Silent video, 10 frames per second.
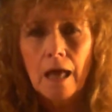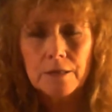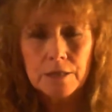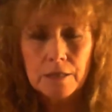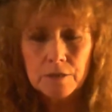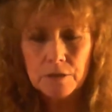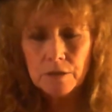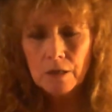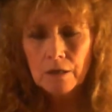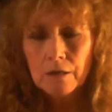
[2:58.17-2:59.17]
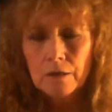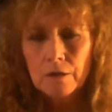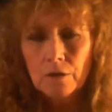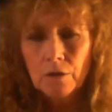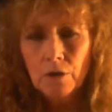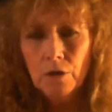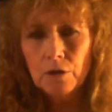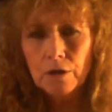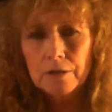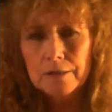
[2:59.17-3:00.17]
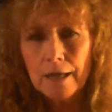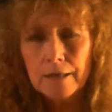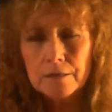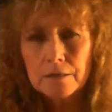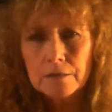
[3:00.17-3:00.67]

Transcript: as his hook danced